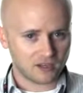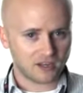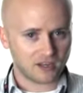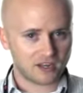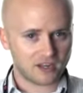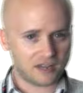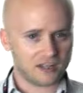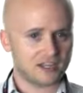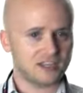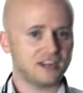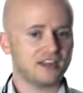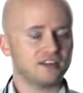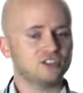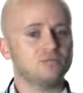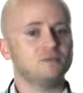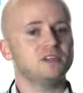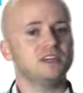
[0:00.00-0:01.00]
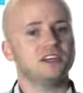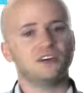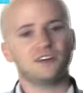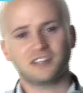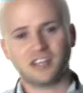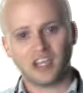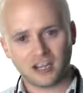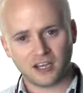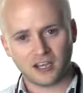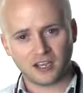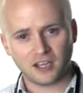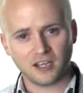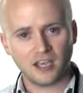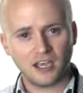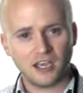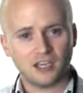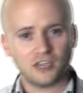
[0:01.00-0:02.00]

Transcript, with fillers: And that can actually be entertaining.